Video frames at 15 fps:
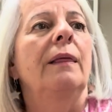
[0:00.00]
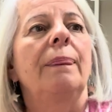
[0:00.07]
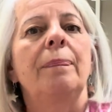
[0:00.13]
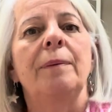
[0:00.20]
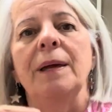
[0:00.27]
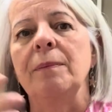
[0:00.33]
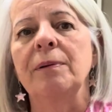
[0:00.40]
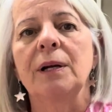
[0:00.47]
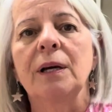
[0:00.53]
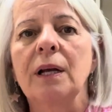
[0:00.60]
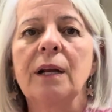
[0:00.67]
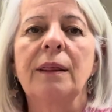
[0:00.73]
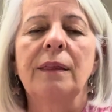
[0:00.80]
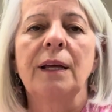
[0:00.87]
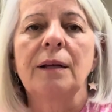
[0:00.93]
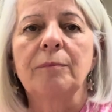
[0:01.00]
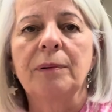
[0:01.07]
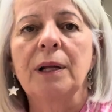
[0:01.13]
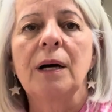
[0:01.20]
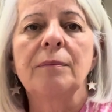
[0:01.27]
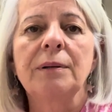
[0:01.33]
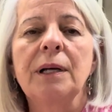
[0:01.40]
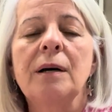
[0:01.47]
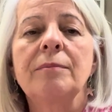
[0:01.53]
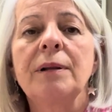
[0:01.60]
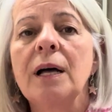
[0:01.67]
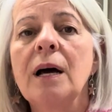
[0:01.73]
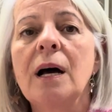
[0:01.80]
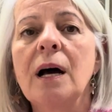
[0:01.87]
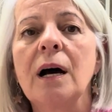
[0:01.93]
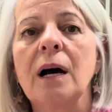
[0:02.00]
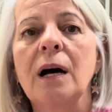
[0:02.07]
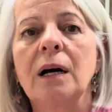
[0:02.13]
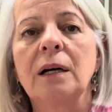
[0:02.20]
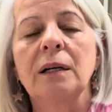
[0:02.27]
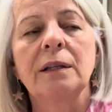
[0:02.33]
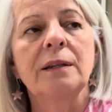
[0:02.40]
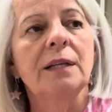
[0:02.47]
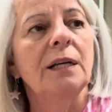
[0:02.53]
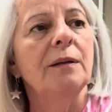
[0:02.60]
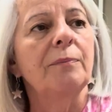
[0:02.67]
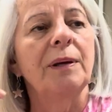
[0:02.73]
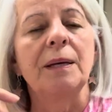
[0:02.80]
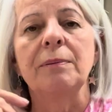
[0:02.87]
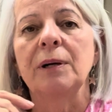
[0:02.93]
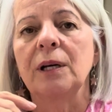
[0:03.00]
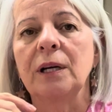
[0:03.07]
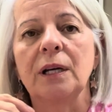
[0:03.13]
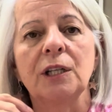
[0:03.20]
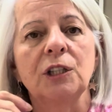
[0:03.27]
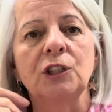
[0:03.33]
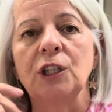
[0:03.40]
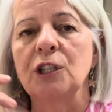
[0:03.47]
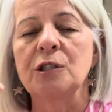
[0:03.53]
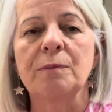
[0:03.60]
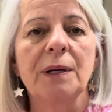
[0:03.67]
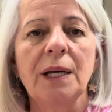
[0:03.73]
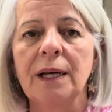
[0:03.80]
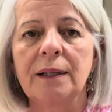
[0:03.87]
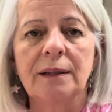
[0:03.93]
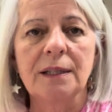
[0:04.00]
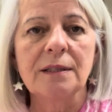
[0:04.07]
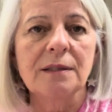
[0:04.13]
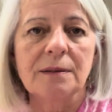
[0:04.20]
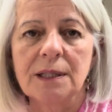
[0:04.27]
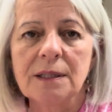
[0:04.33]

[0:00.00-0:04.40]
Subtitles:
people are going to think blah, blah, blah. People are going to judge me this.